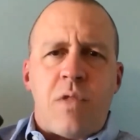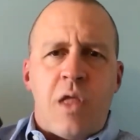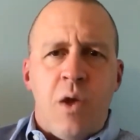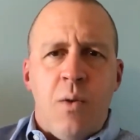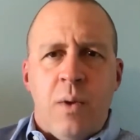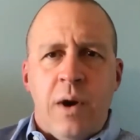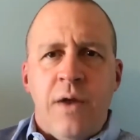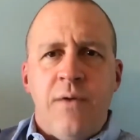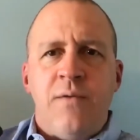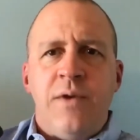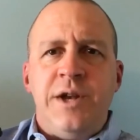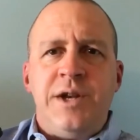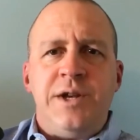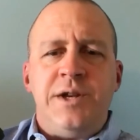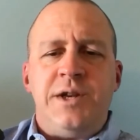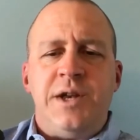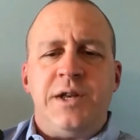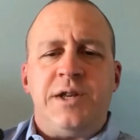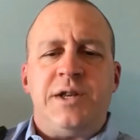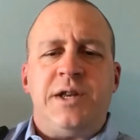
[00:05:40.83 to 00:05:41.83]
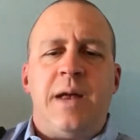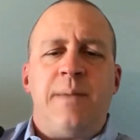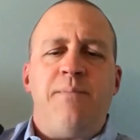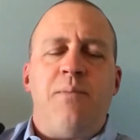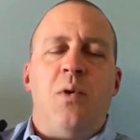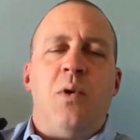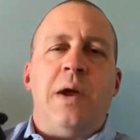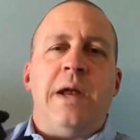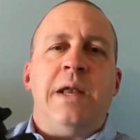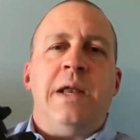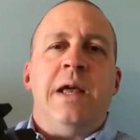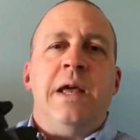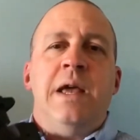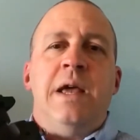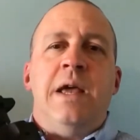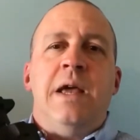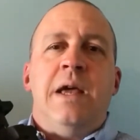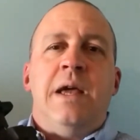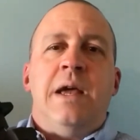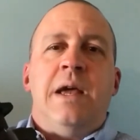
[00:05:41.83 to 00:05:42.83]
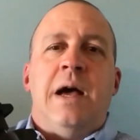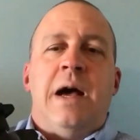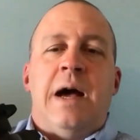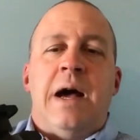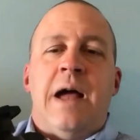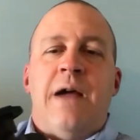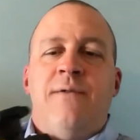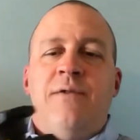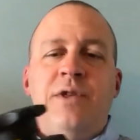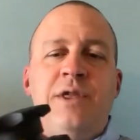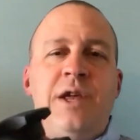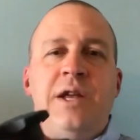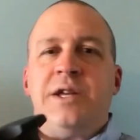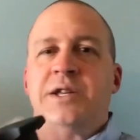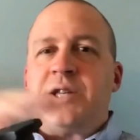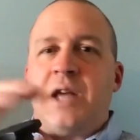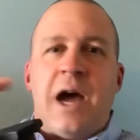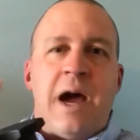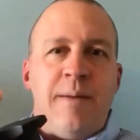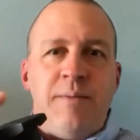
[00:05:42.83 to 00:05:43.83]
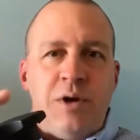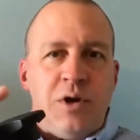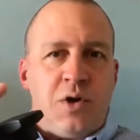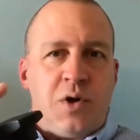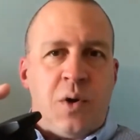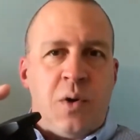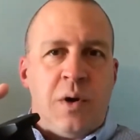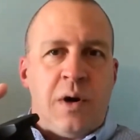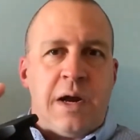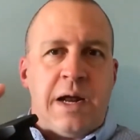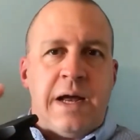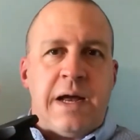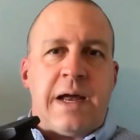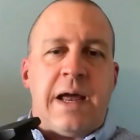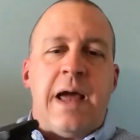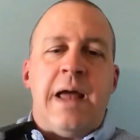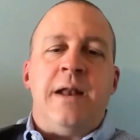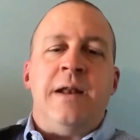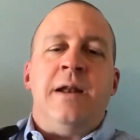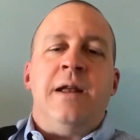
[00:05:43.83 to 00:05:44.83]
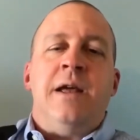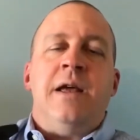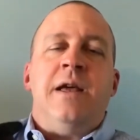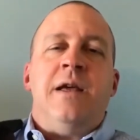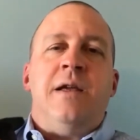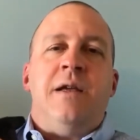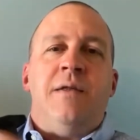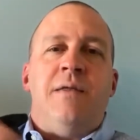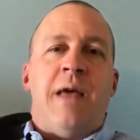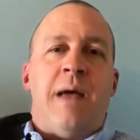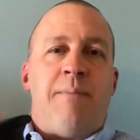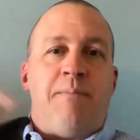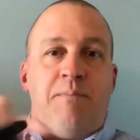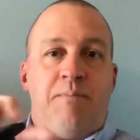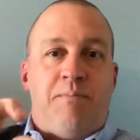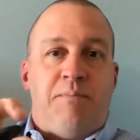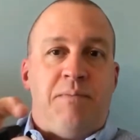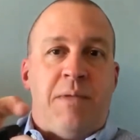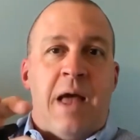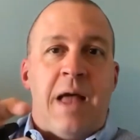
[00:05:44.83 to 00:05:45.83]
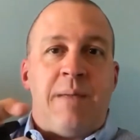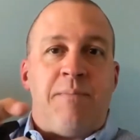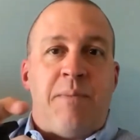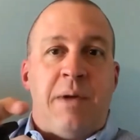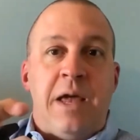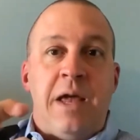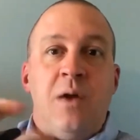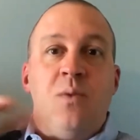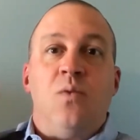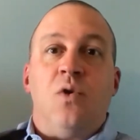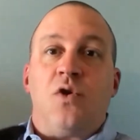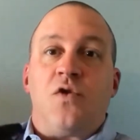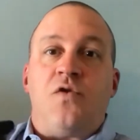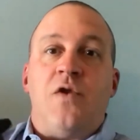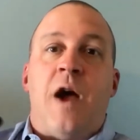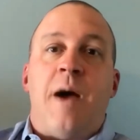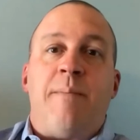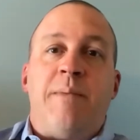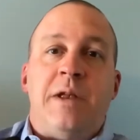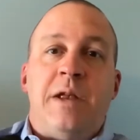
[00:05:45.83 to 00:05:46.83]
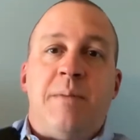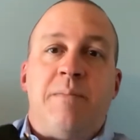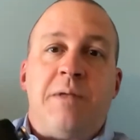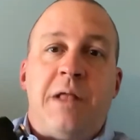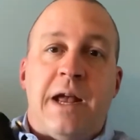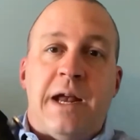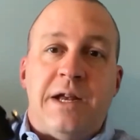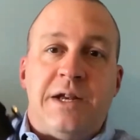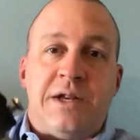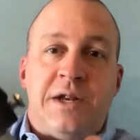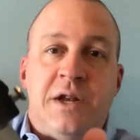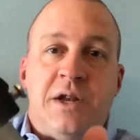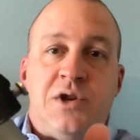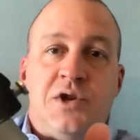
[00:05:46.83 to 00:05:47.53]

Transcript: When it reaches its set point, everything's timed internally again. That pin will drop into place.